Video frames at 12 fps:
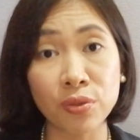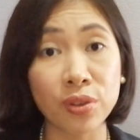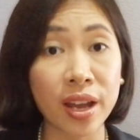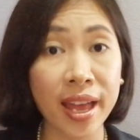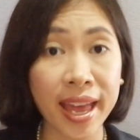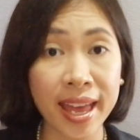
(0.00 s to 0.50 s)
of
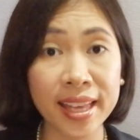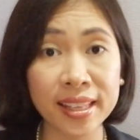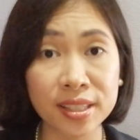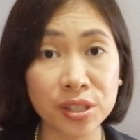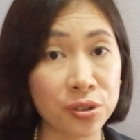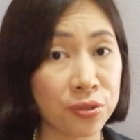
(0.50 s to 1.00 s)
the
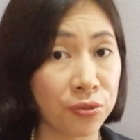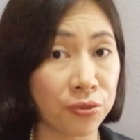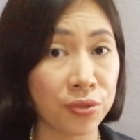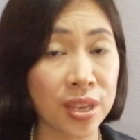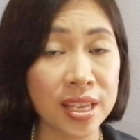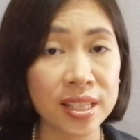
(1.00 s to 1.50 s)
hands and
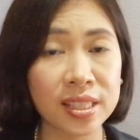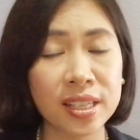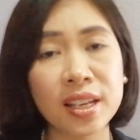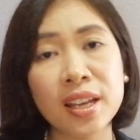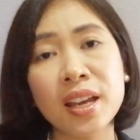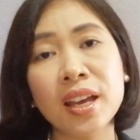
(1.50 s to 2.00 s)
feet,
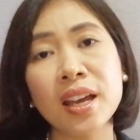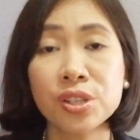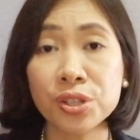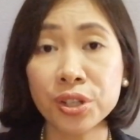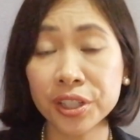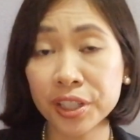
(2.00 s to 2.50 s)

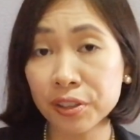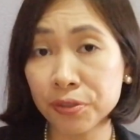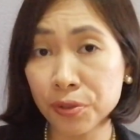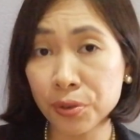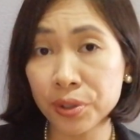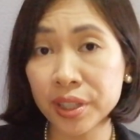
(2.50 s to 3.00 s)
certain
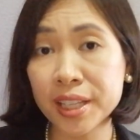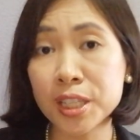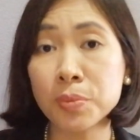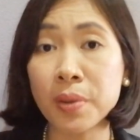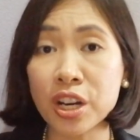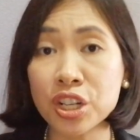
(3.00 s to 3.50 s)
food,
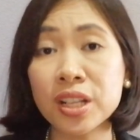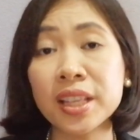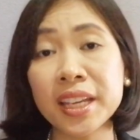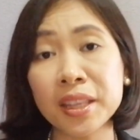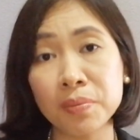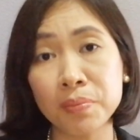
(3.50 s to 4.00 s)

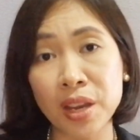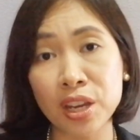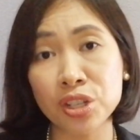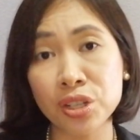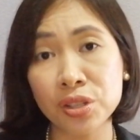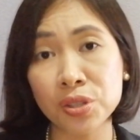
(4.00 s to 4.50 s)
especially in
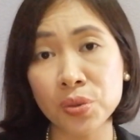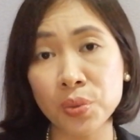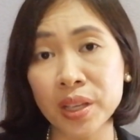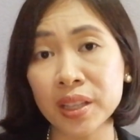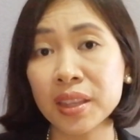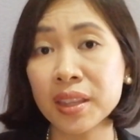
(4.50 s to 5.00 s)
patients
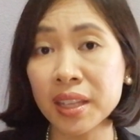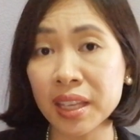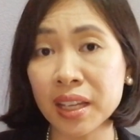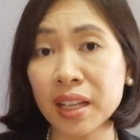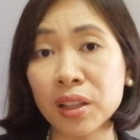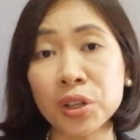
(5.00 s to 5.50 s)
with
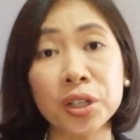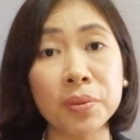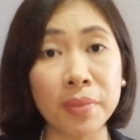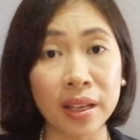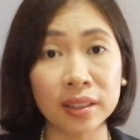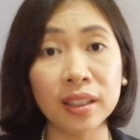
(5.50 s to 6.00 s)
nickel or
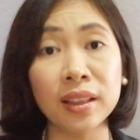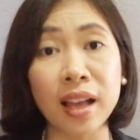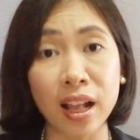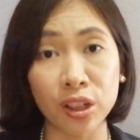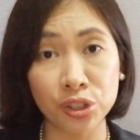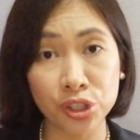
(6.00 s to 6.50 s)
metal
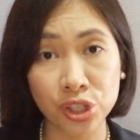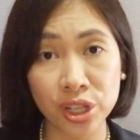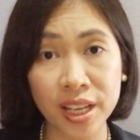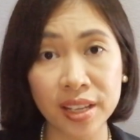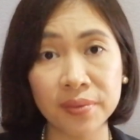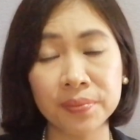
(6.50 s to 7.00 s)

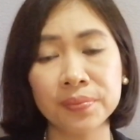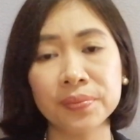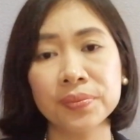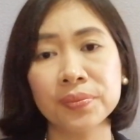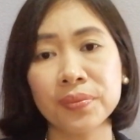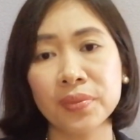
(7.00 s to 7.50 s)
allergy.
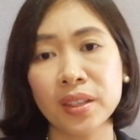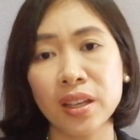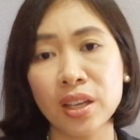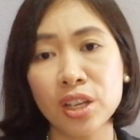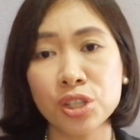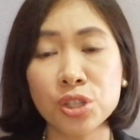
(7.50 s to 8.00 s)

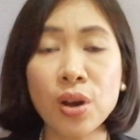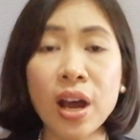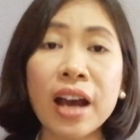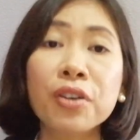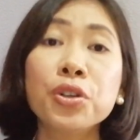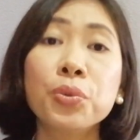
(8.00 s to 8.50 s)
So
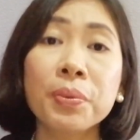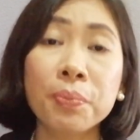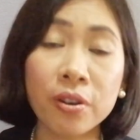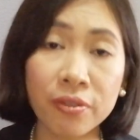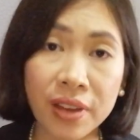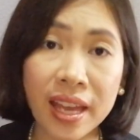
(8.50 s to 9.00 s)
how do we
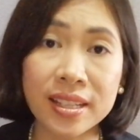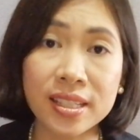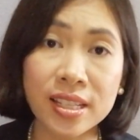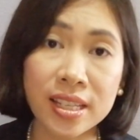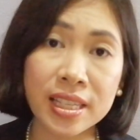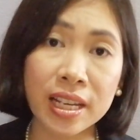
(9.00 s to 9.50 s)

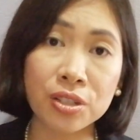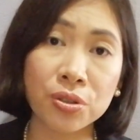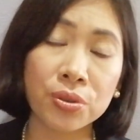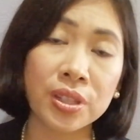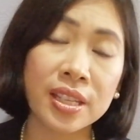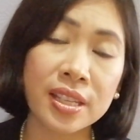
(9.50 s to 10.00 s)
prevent
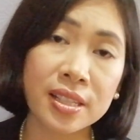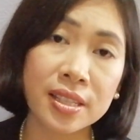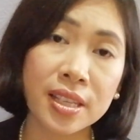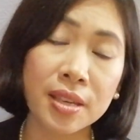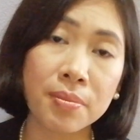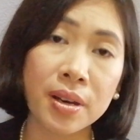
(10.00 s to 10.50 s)
dyshidrotic
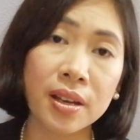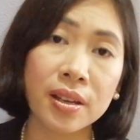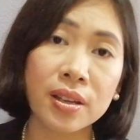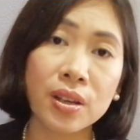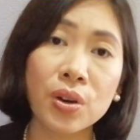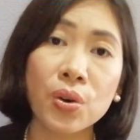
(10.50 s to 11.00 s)
eczema?
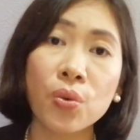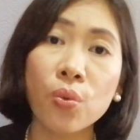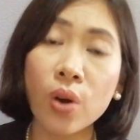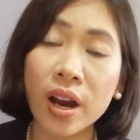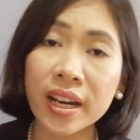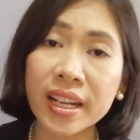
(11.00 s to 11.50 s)

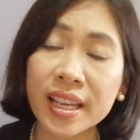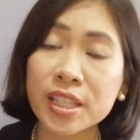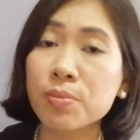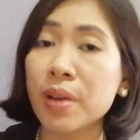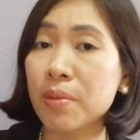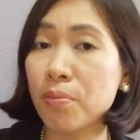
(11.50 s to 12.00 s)
One
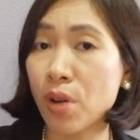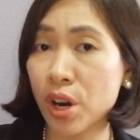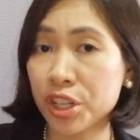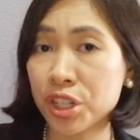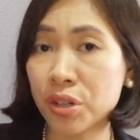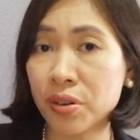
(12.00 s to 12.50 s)
is by
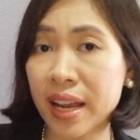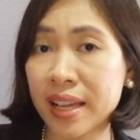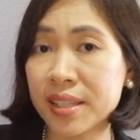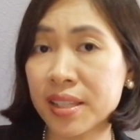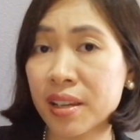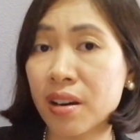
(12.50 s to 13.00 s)

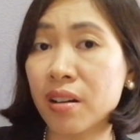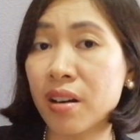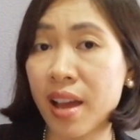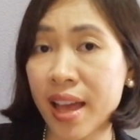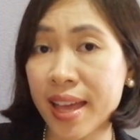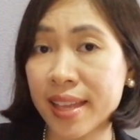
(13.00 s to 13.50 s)
moisturizing our
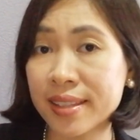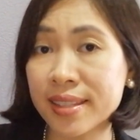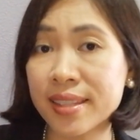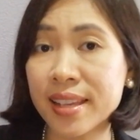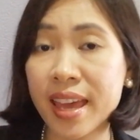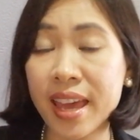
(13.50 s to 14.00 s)

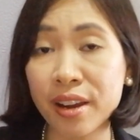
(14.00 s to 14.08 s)
hands